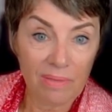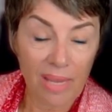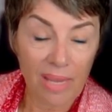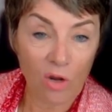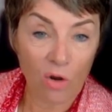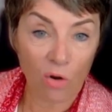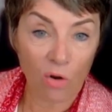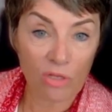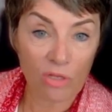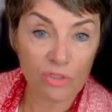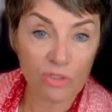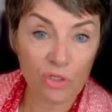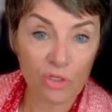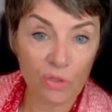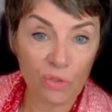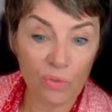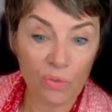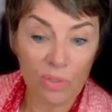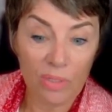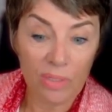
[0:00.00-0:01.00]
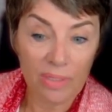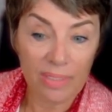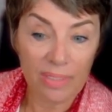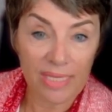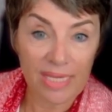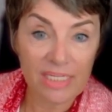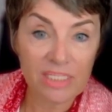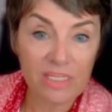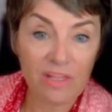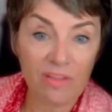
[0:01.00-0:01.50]
in order to
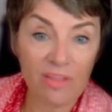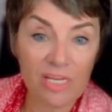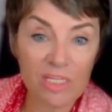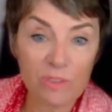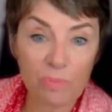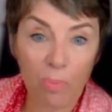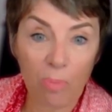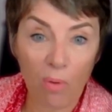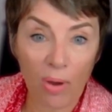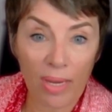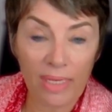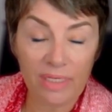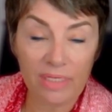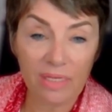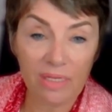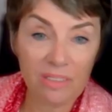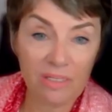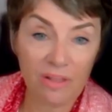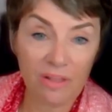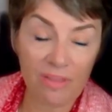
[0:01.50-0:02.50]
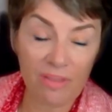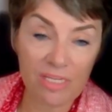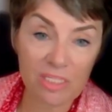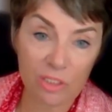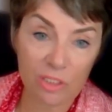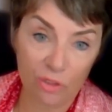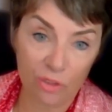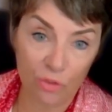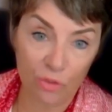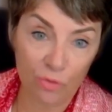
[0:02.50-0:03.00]
get to this point, to
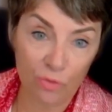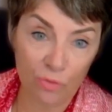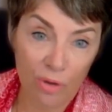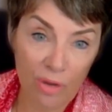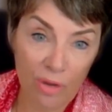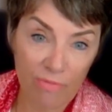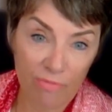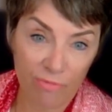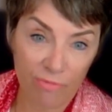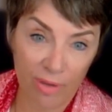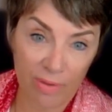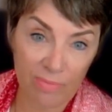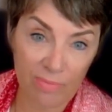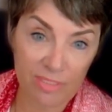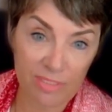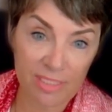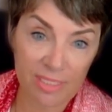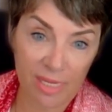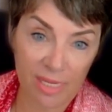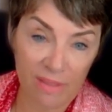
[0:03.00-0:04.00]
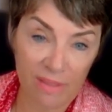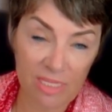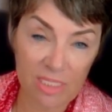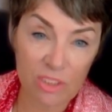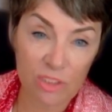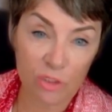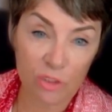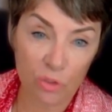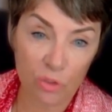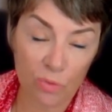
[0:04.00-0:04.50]
this new frequency,
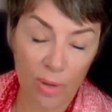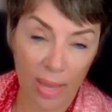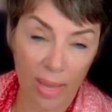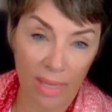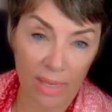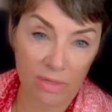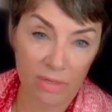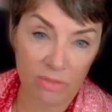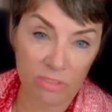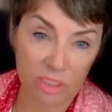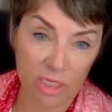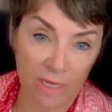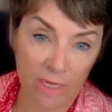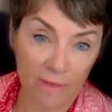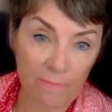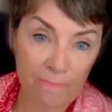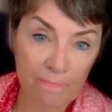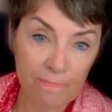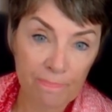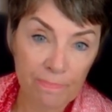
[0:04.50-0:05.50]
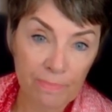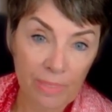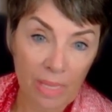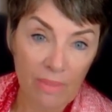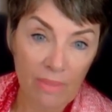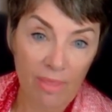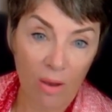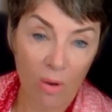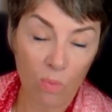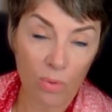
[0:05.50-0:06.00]
this new energy
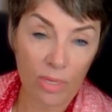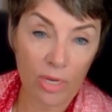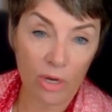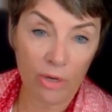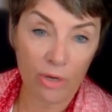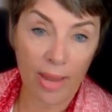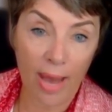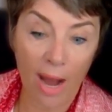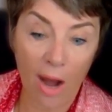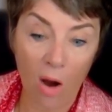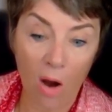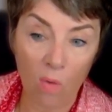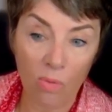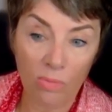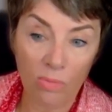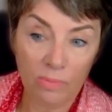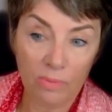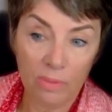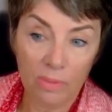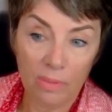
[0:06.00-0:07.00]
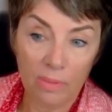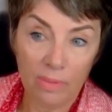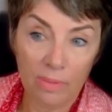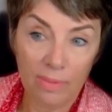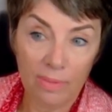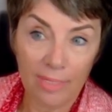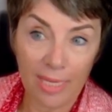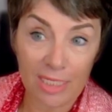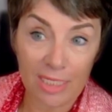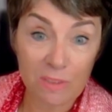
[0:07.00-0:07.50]
that we are now
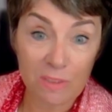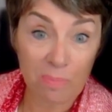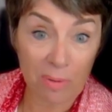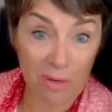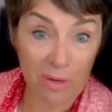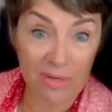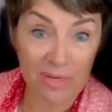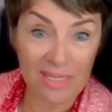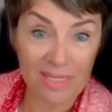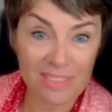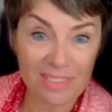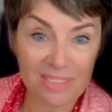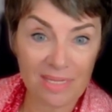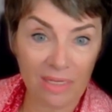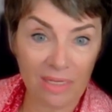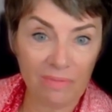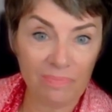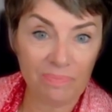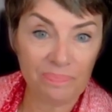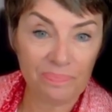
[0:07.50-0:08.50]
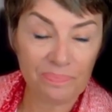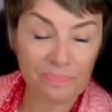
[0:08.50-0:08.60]
experiencing.